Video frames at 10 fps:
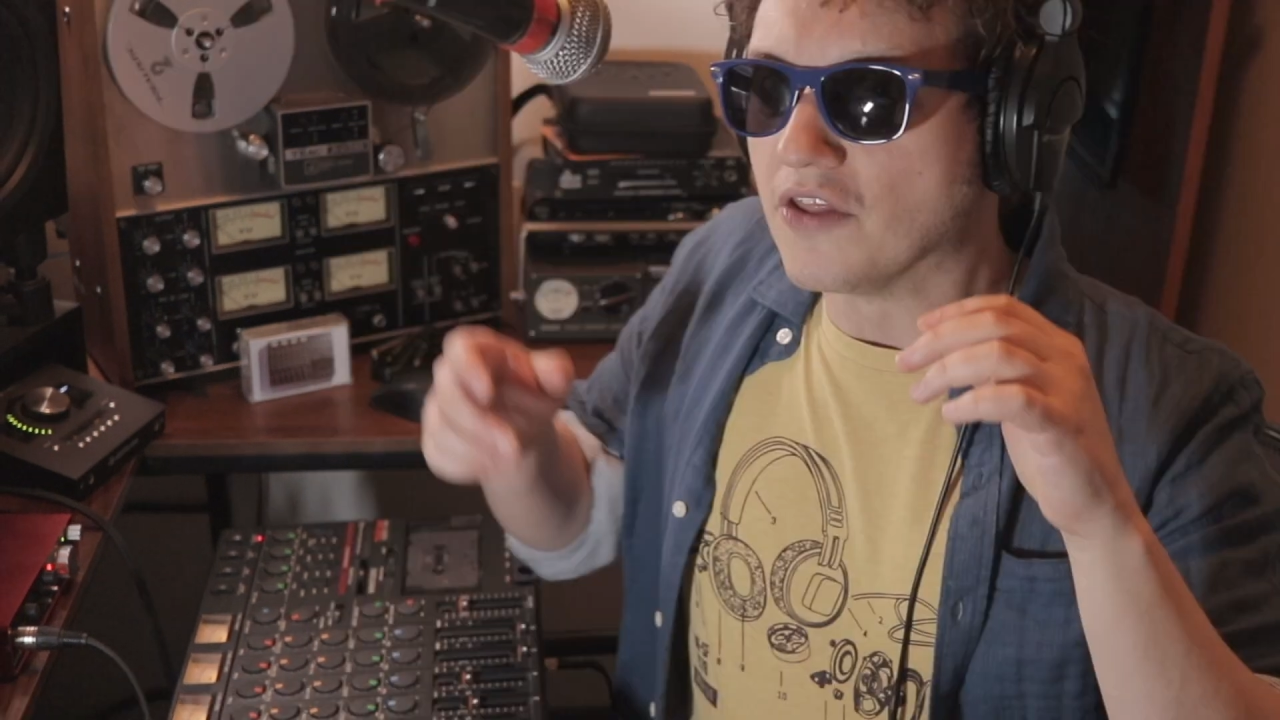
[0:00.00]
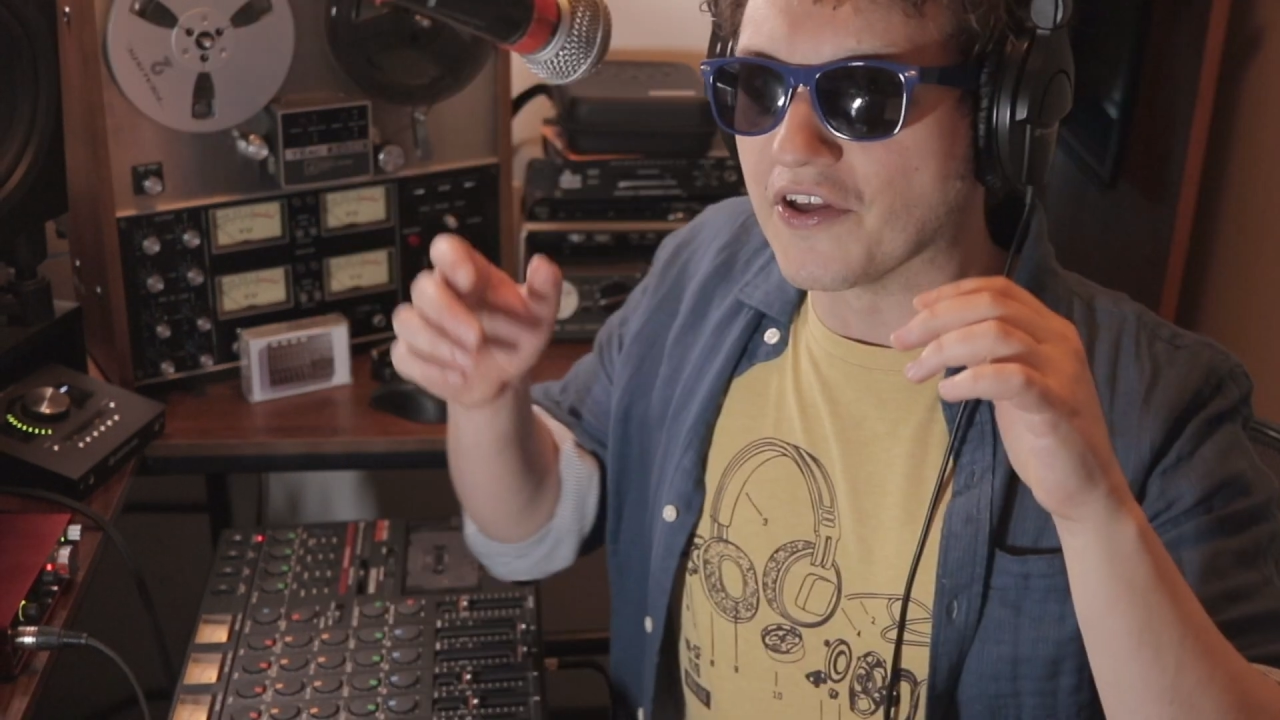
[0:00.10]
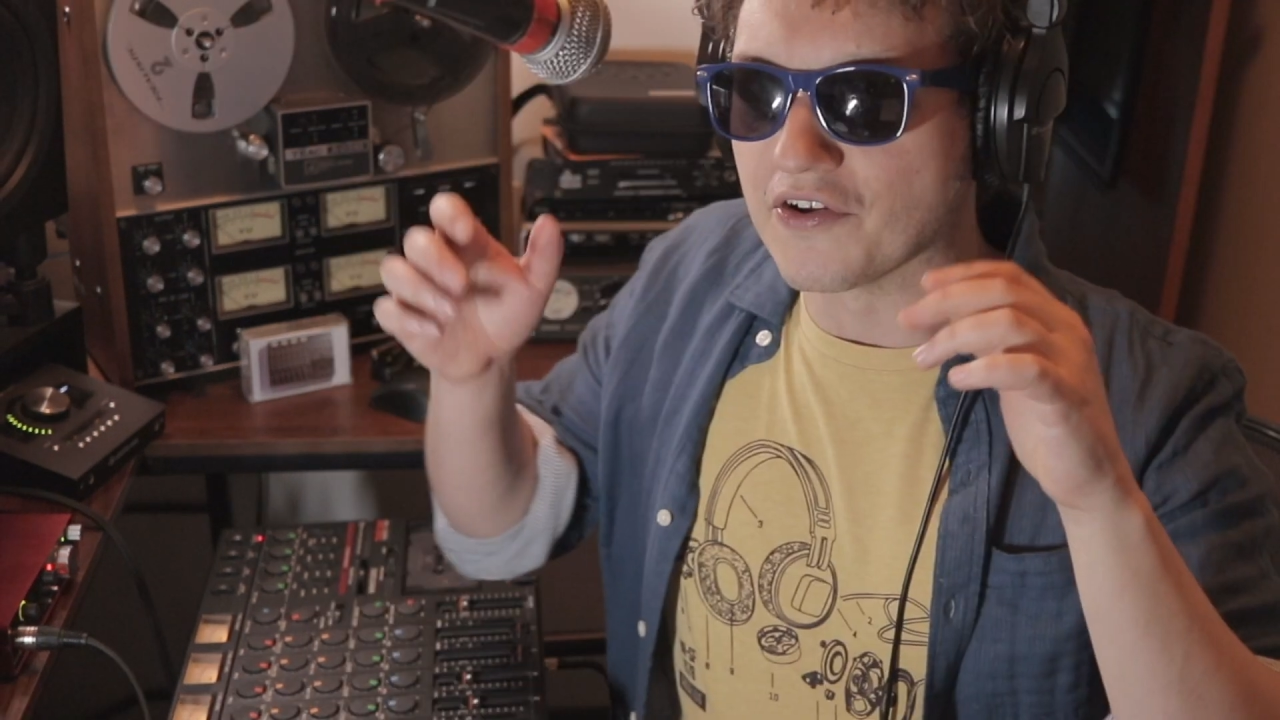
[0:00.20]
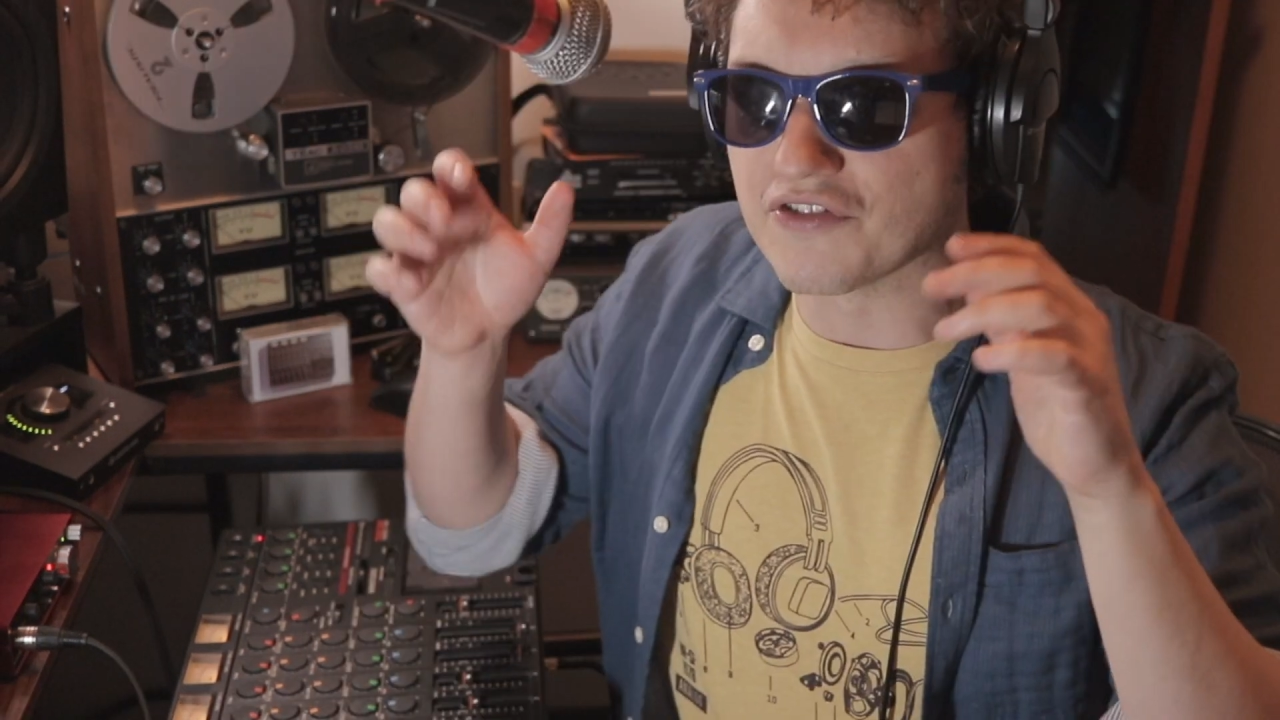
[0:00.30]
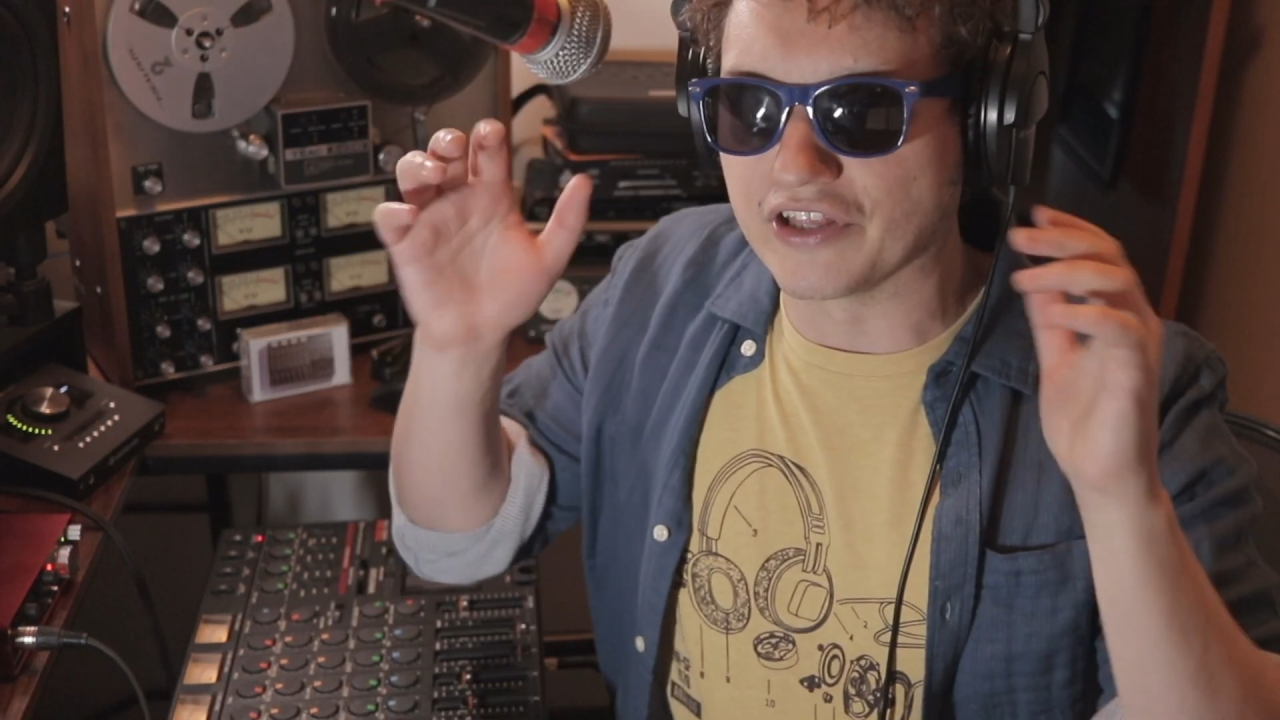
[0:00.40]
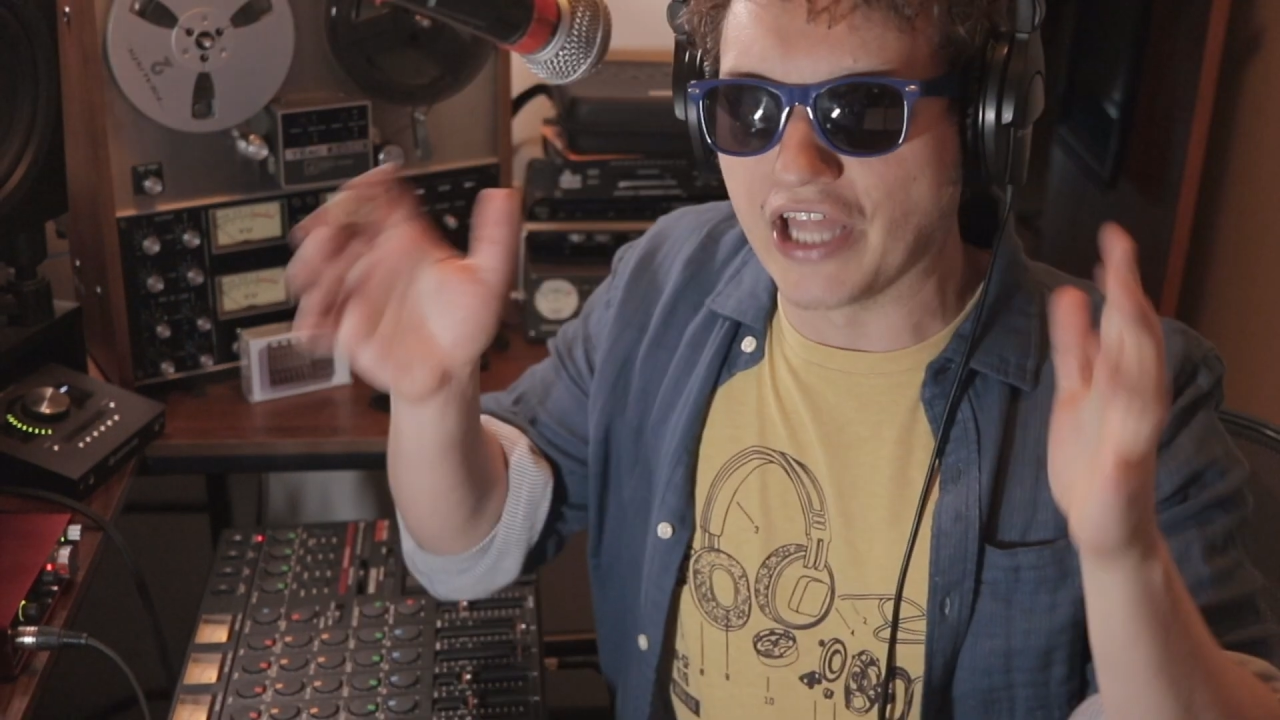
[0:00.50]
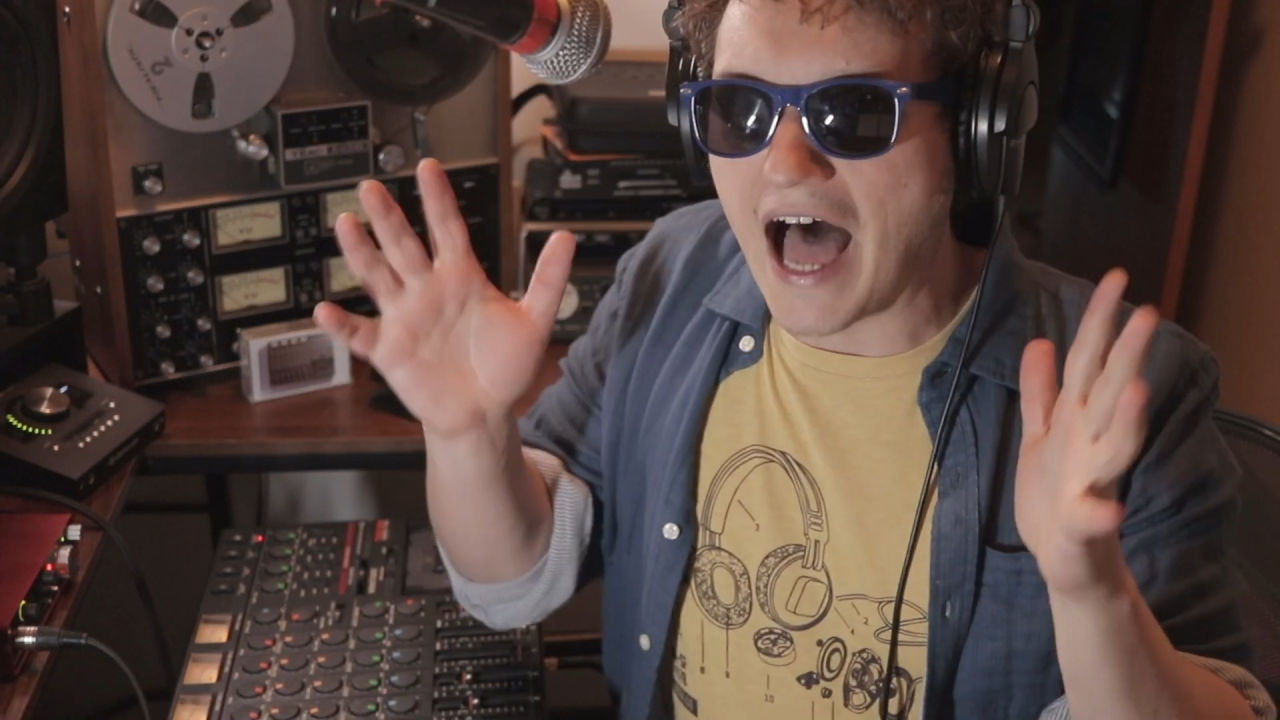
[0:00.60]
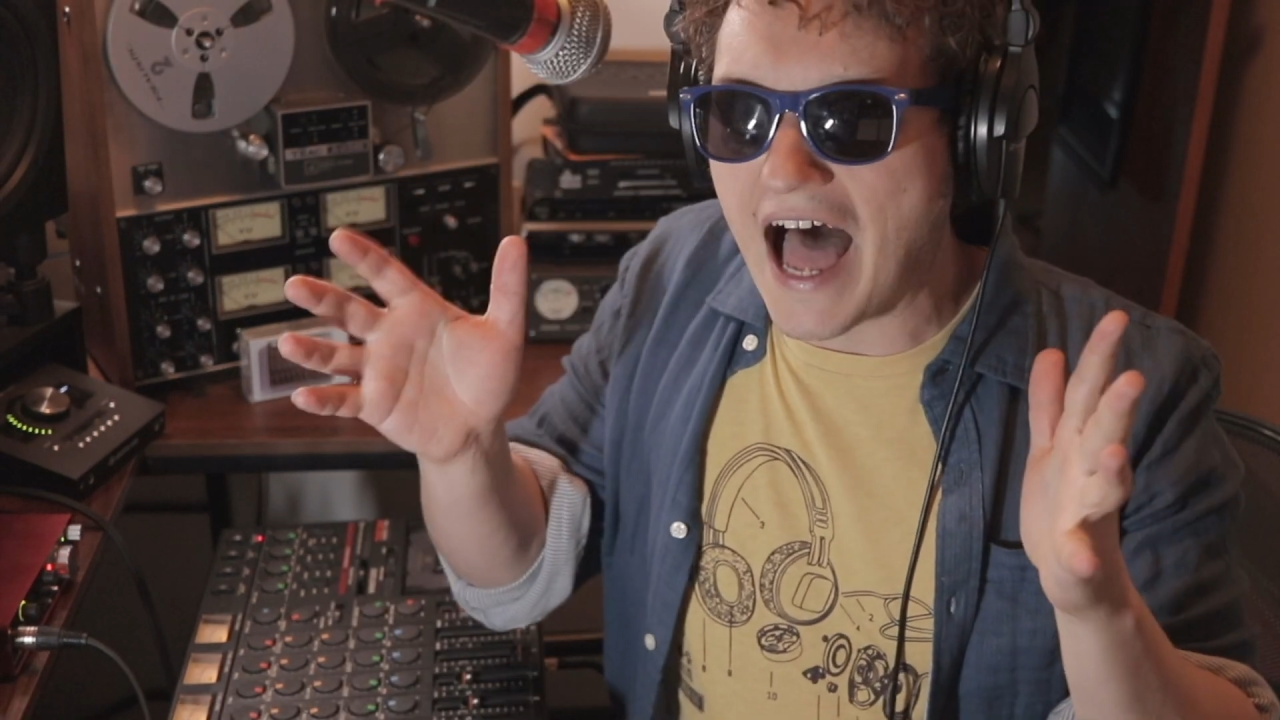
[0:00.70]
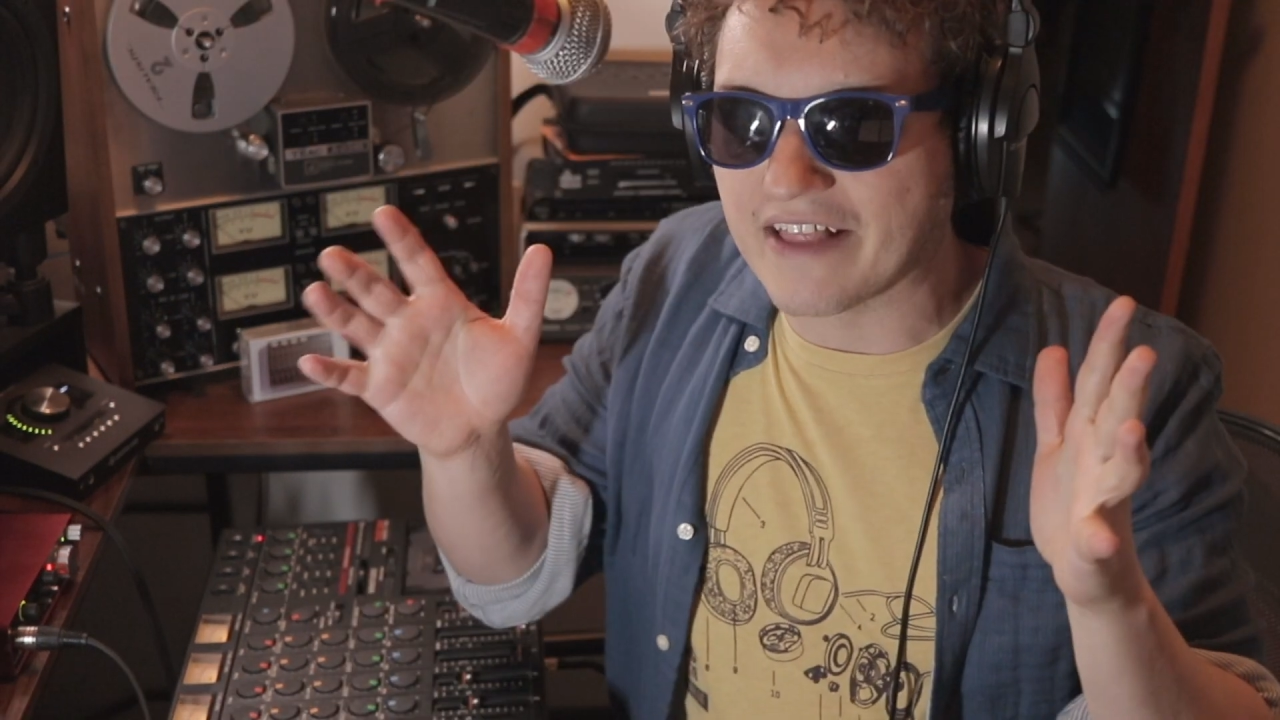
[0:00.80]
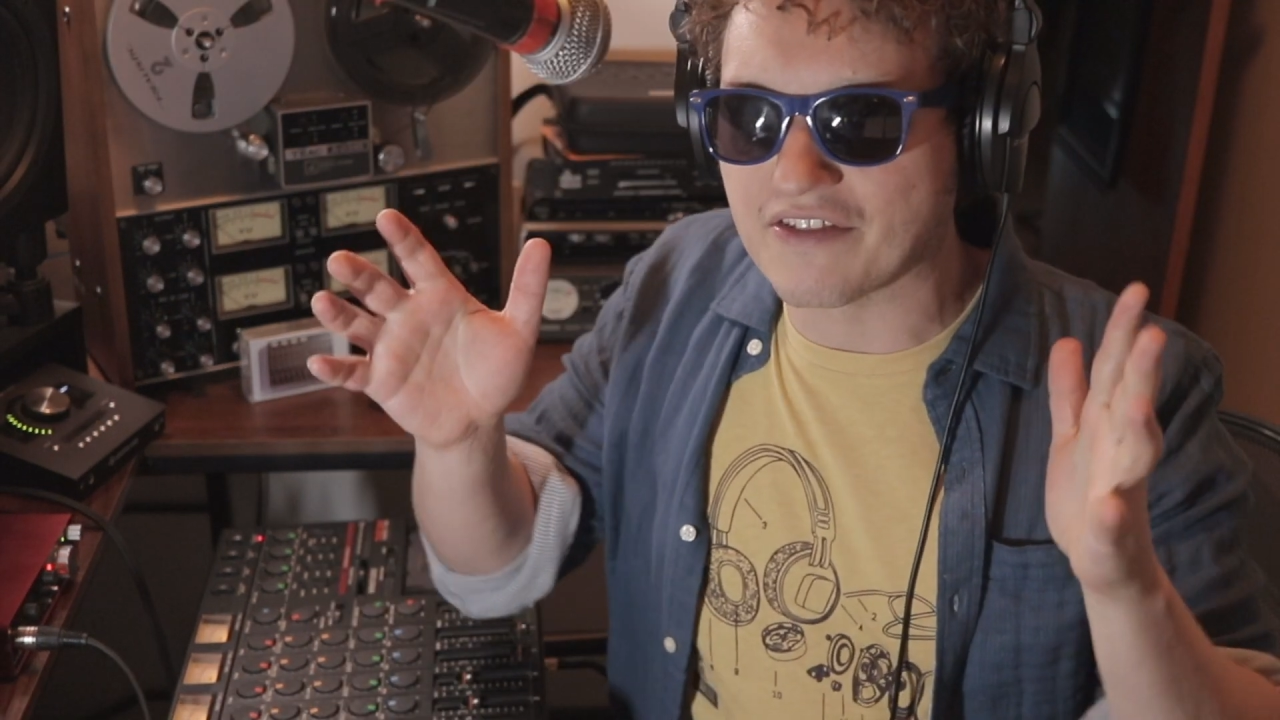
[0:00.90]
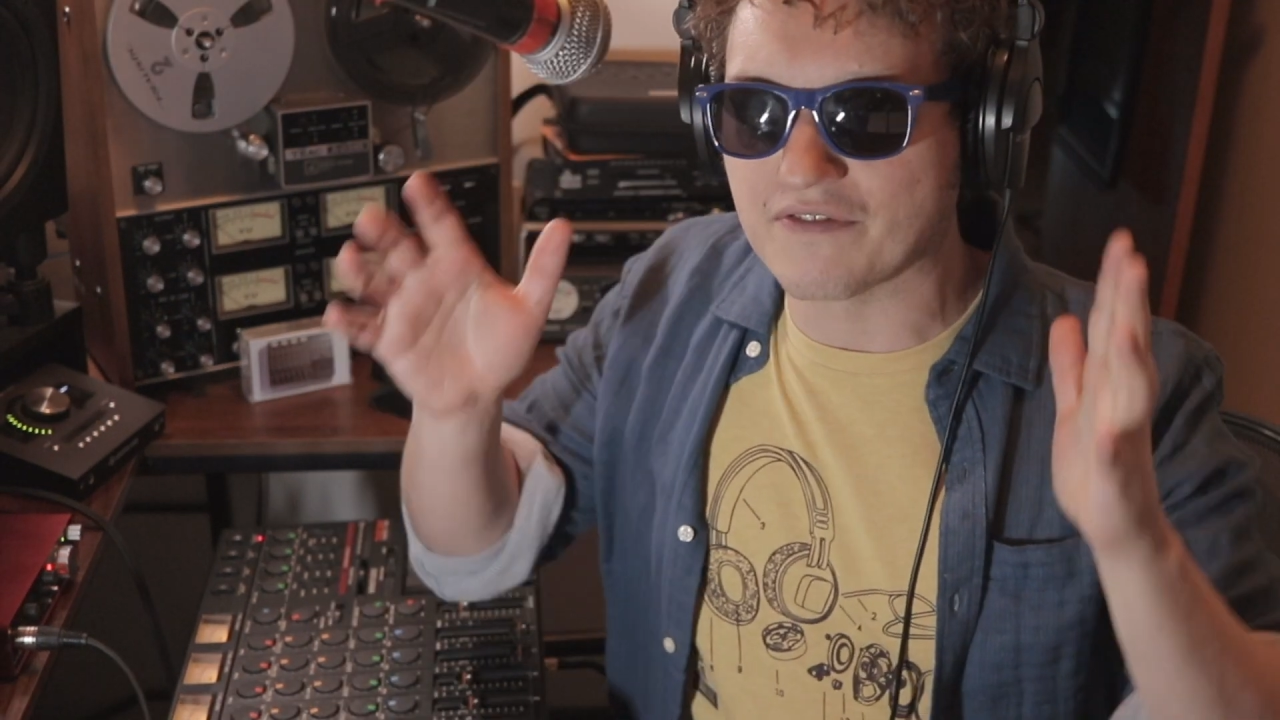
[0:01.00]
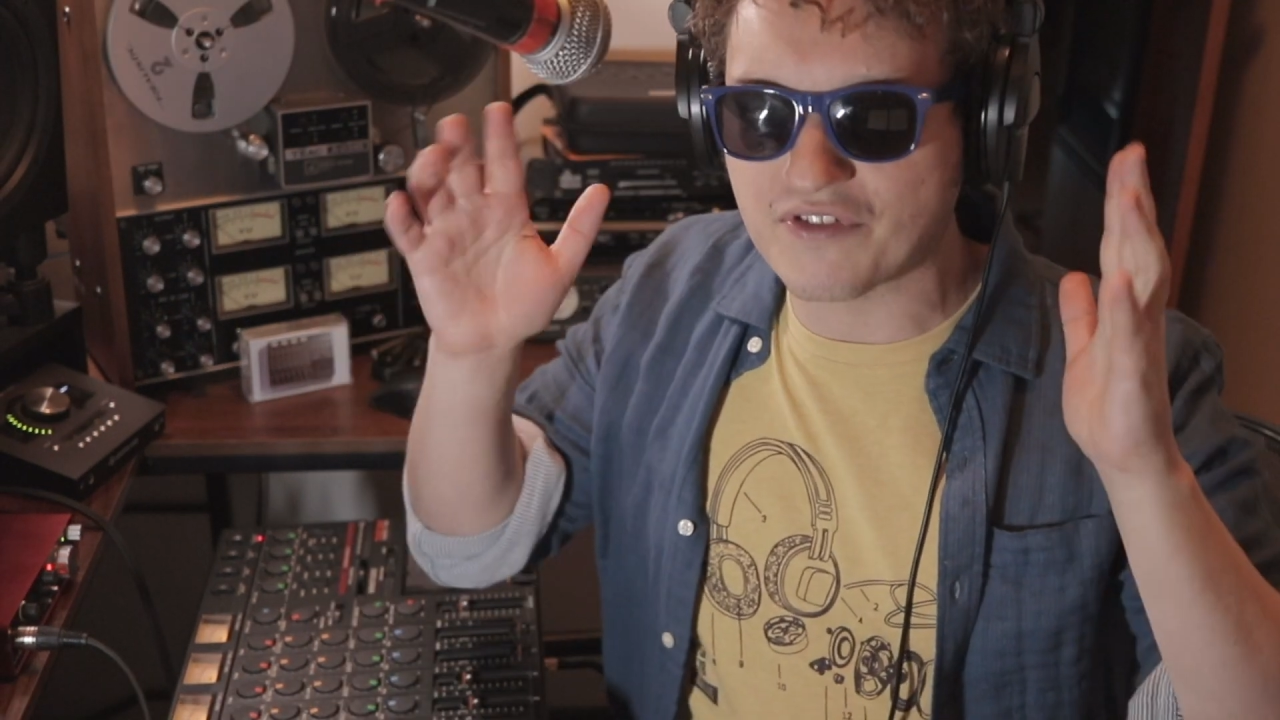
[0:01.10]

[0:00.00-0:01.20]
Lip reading: There's lots of